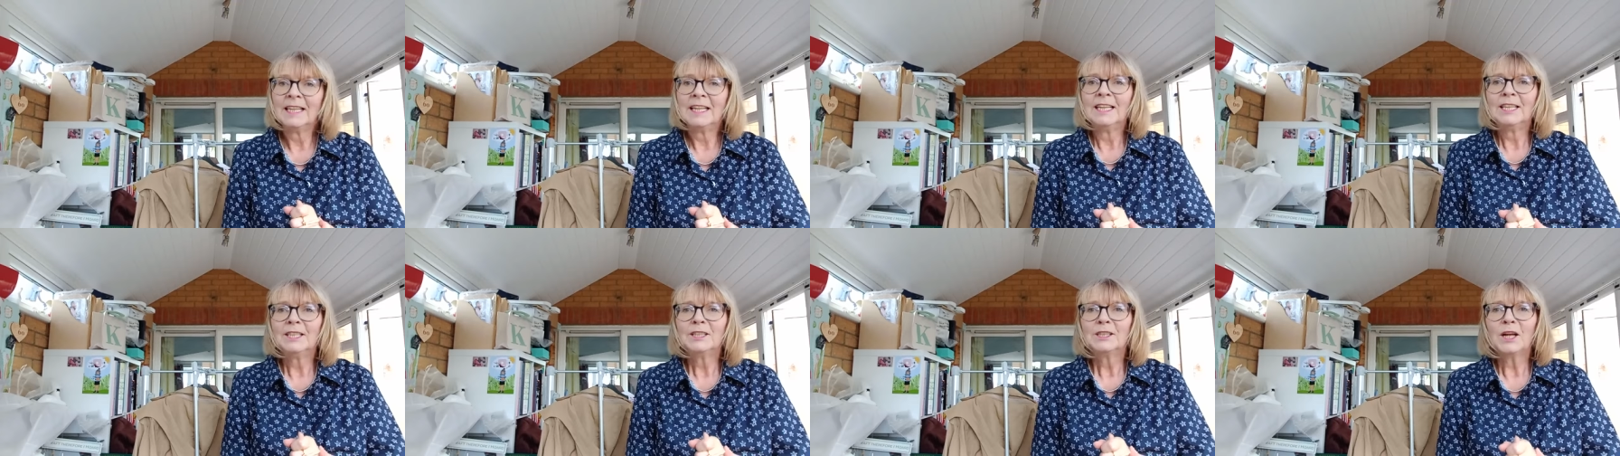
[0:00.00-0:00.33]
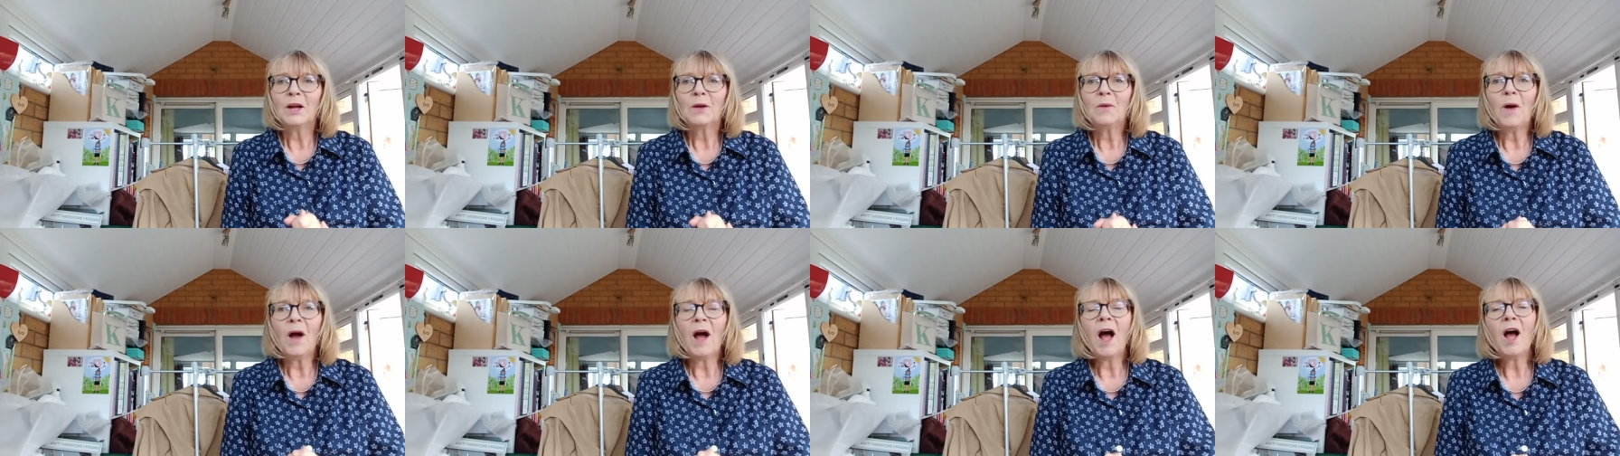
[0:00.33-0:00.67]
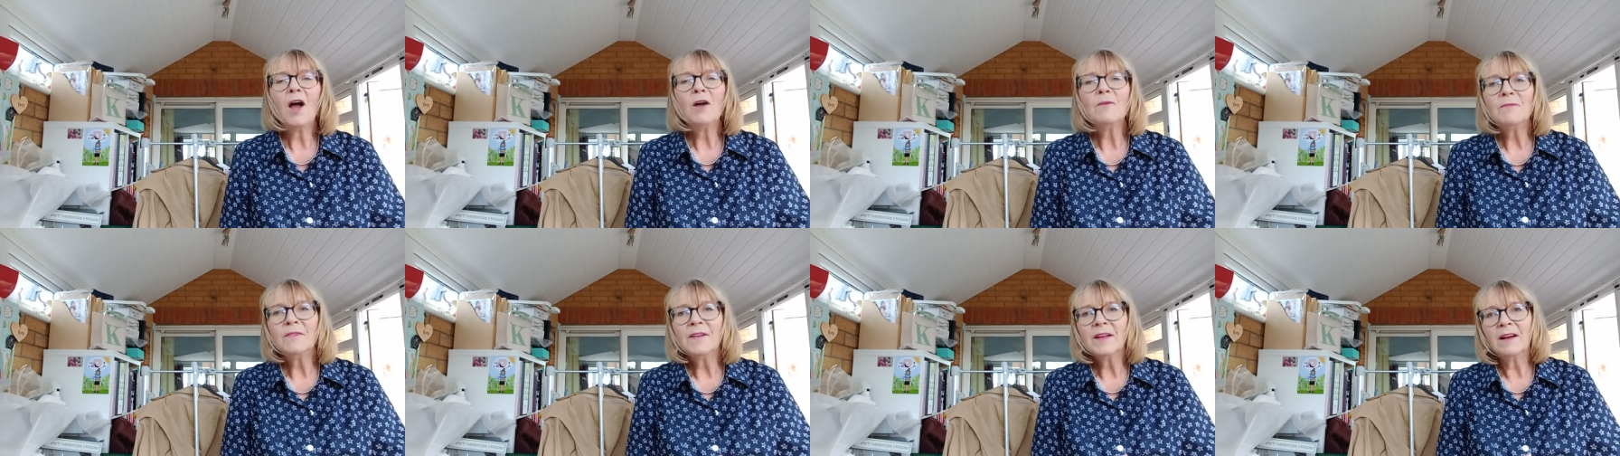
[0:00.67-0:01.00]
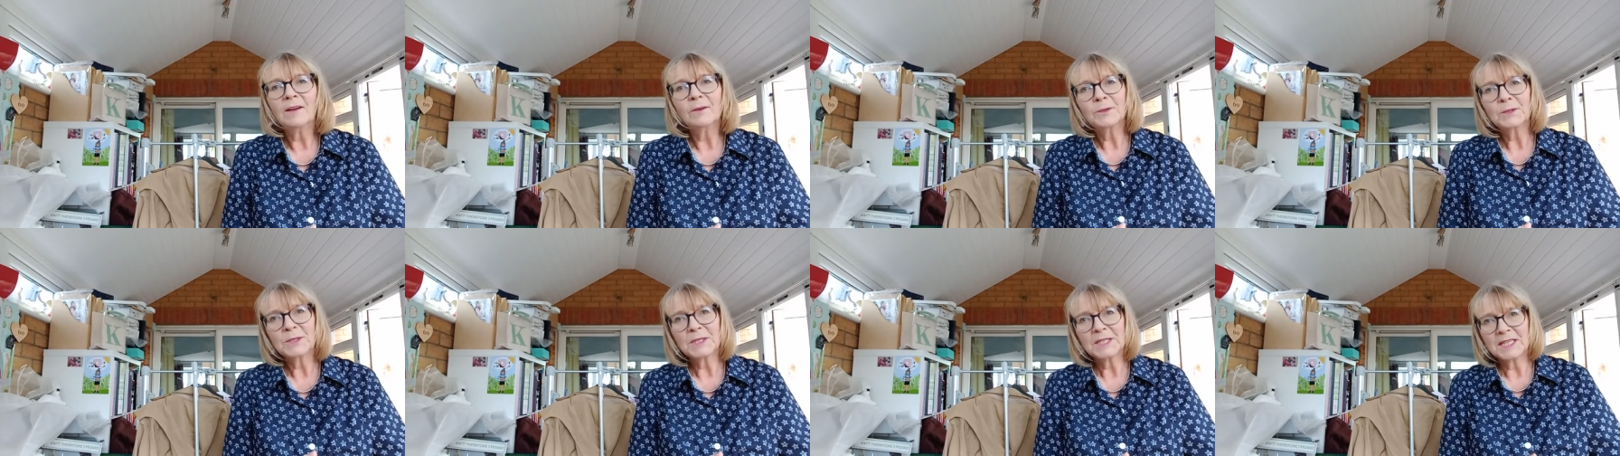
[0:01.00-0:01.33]
So hopefully
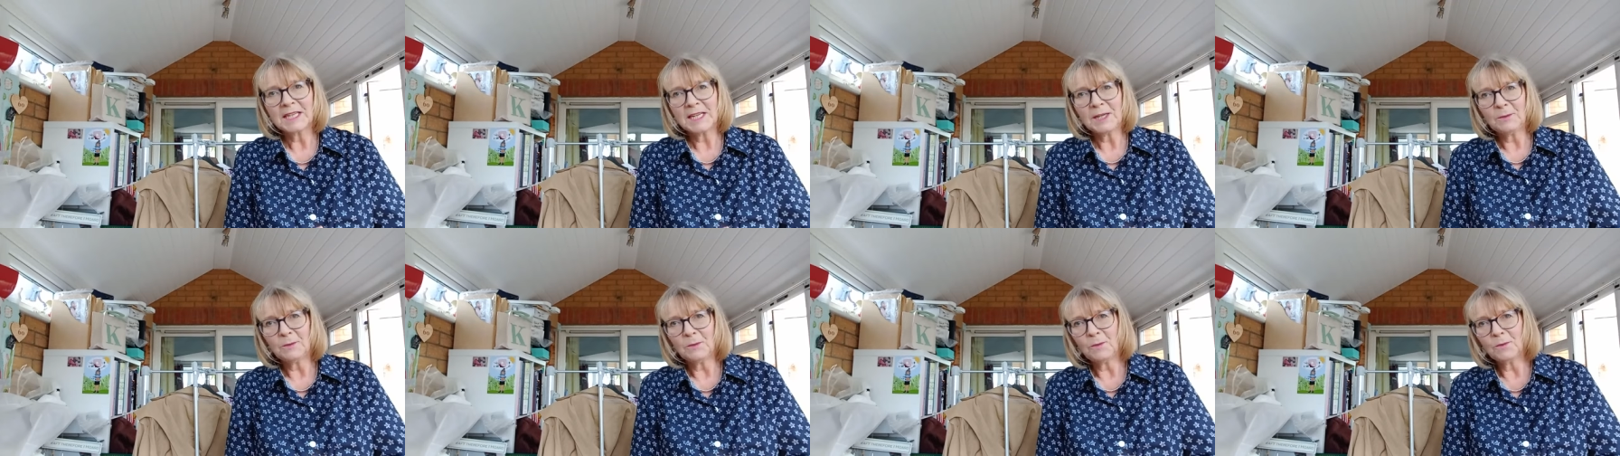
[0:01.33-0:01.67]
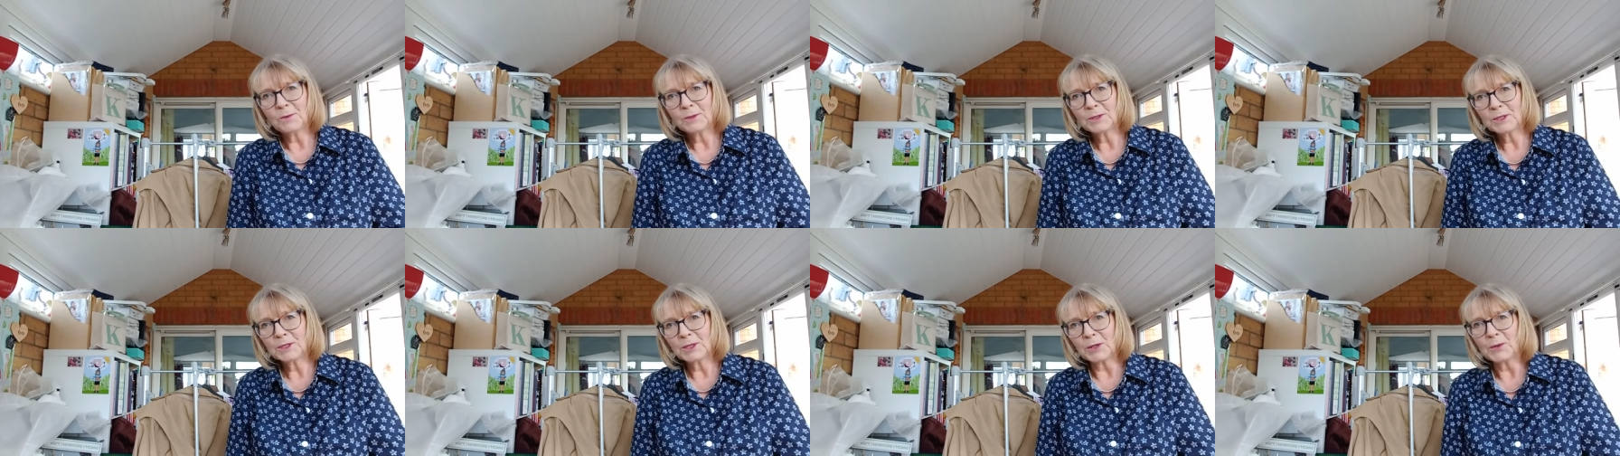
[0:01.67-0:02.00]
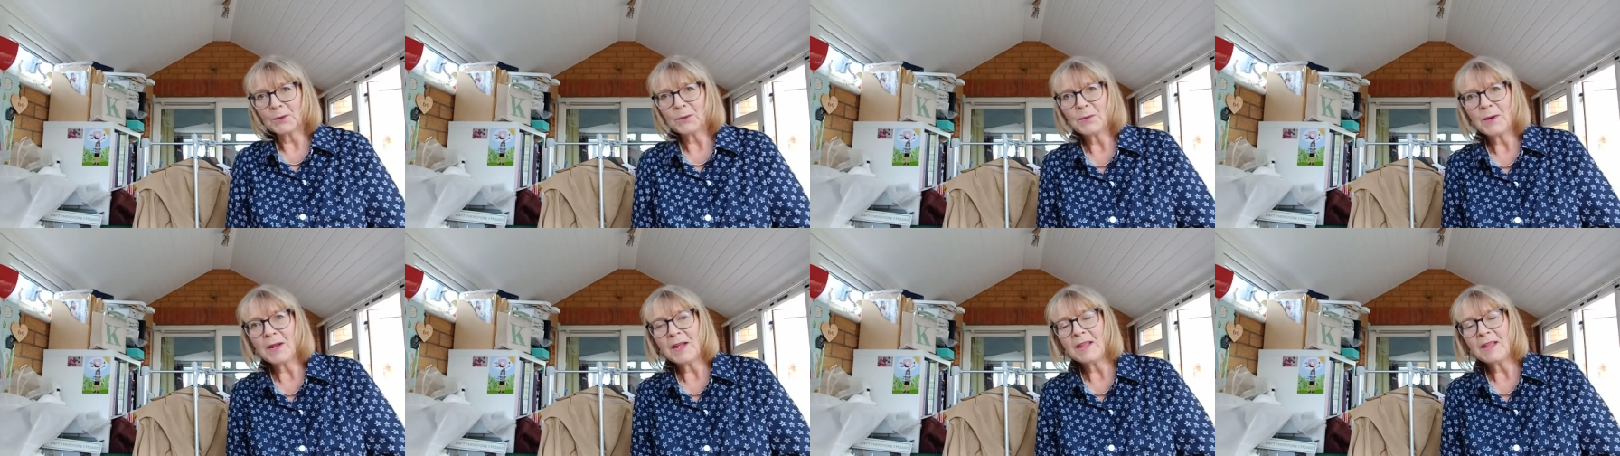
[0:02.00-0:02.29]
I'll see you all soon.